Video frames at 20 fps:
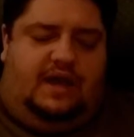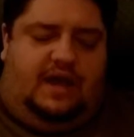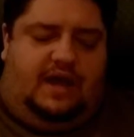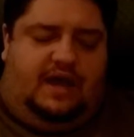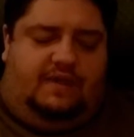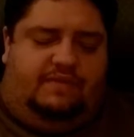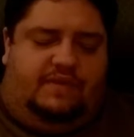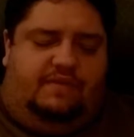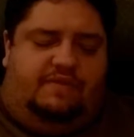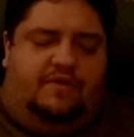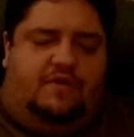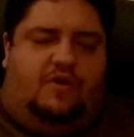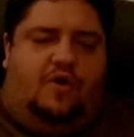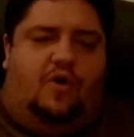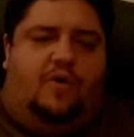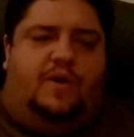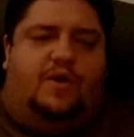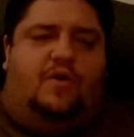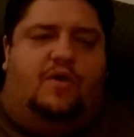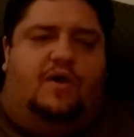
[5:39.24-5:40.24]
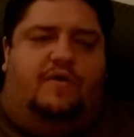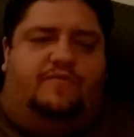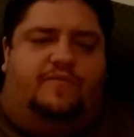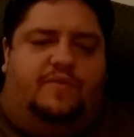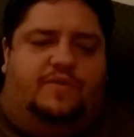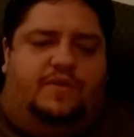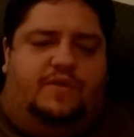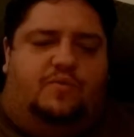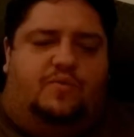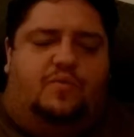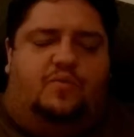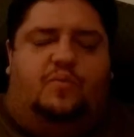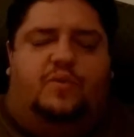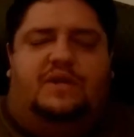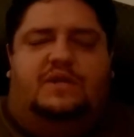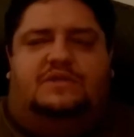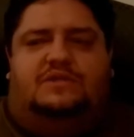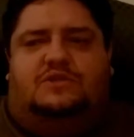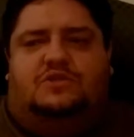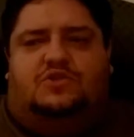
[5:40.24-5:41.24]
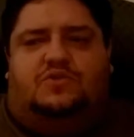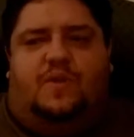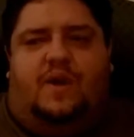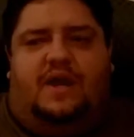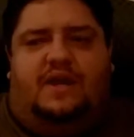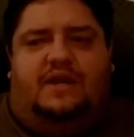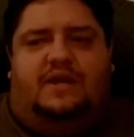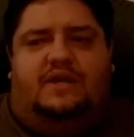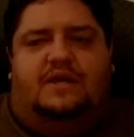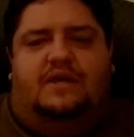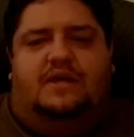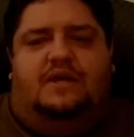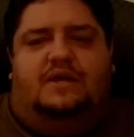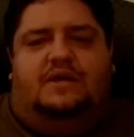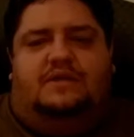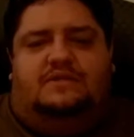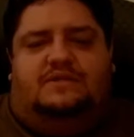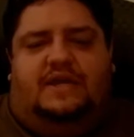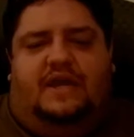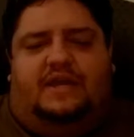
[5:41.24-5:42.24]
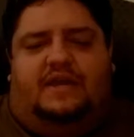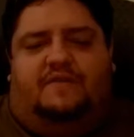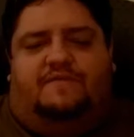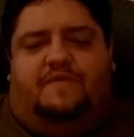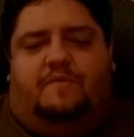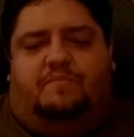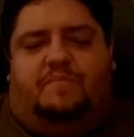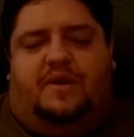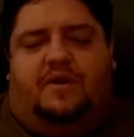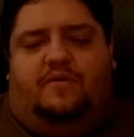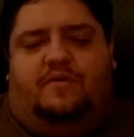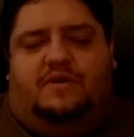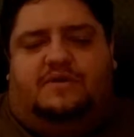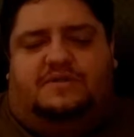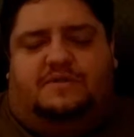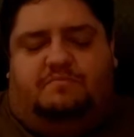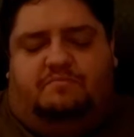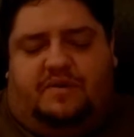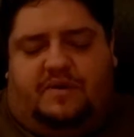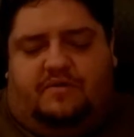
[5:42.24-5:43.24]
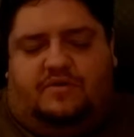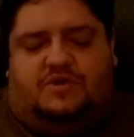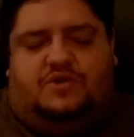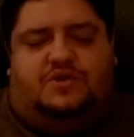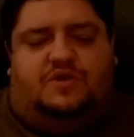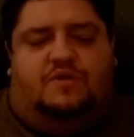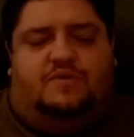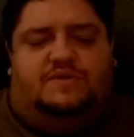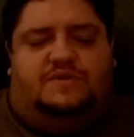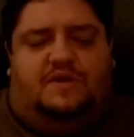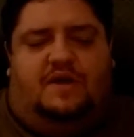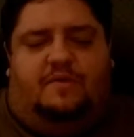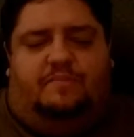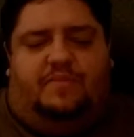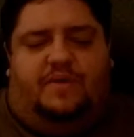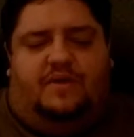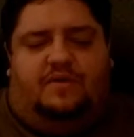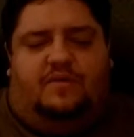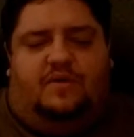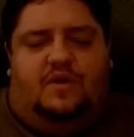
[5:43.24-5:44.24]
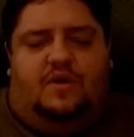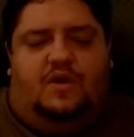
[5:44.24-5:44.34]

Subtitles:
And then they're going off with it when Whis is trying to take it from Beerus, and Beerus shows up, and